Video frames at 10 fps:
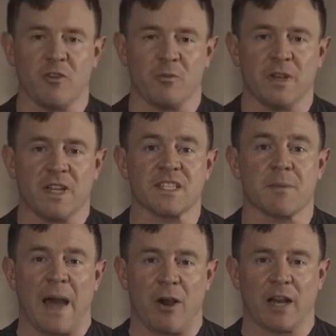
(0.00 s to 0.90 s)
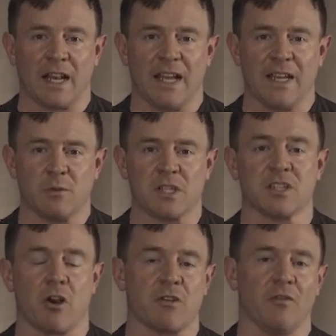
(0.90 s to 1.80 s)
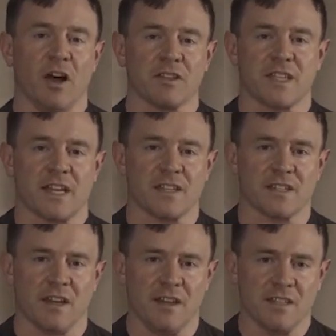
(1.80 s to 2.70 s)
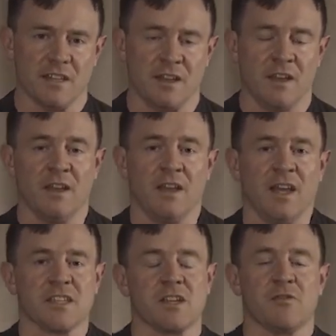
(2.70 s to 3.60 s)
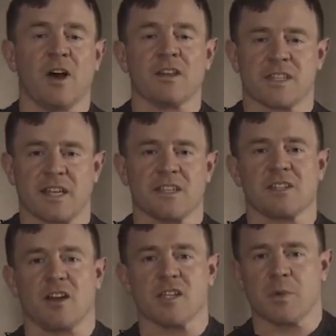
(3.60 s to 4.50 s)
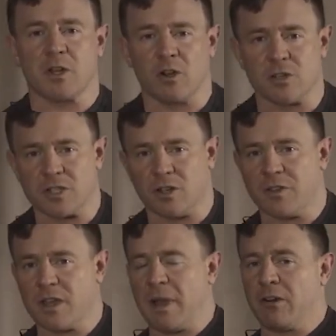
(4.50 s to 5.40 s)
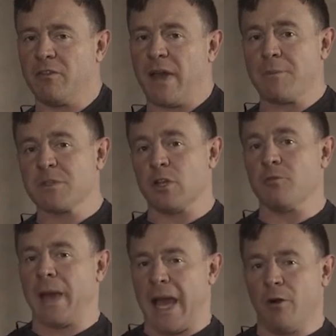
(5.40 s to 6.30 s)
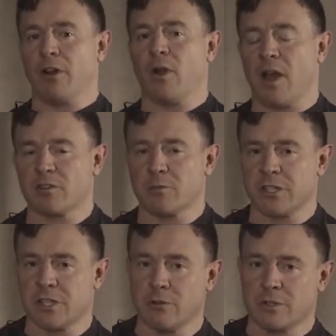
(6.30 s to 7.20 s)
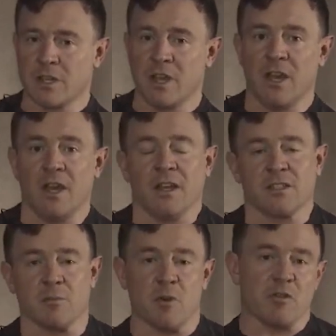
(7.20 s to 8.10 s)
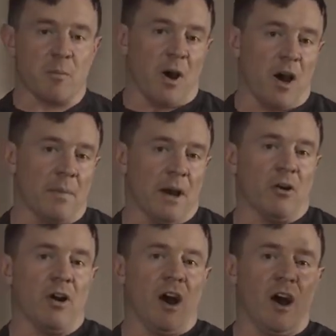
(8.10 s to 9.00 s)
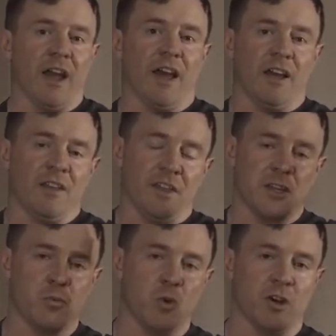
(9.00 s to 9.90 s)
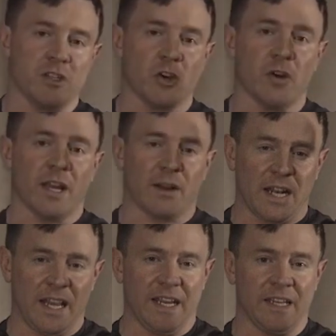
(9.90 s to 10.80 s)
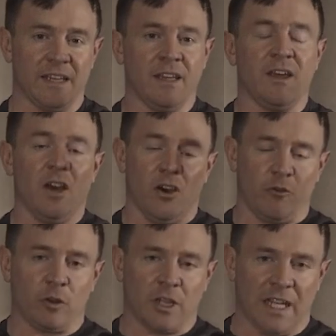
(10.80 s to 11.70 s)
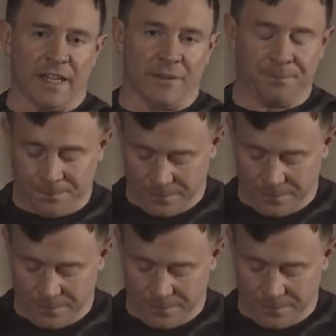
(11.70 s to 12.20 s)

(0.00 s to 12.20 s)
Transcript: movement is the power clean, which is our advanced exercise. It's an advanced exercise because of the amount of absolute power you have to produce to move the barbell higher than you would during a full clean.